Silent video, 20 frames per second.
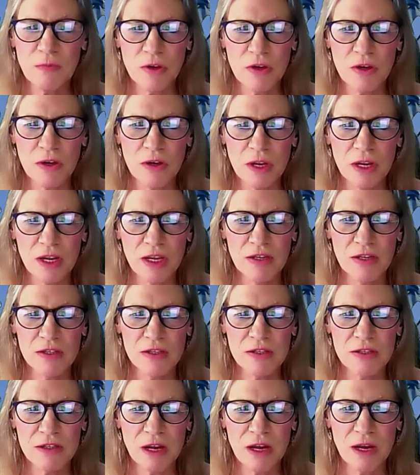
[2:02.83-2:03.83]
is a
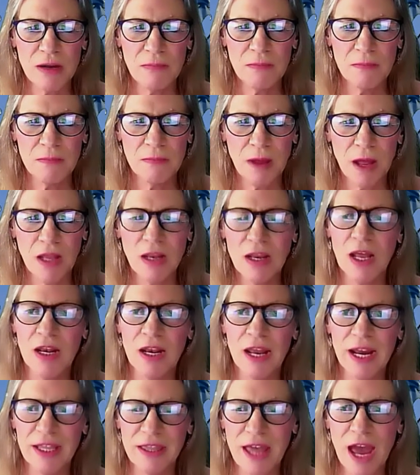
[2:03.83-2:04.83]

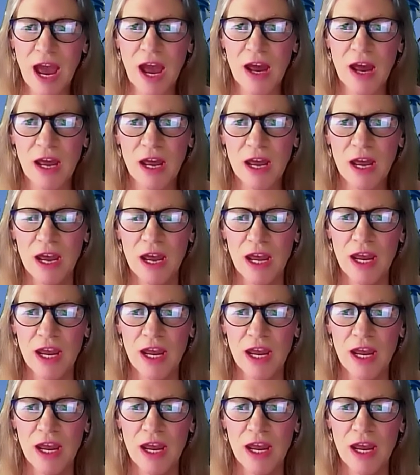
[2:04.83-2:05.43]
lot like that.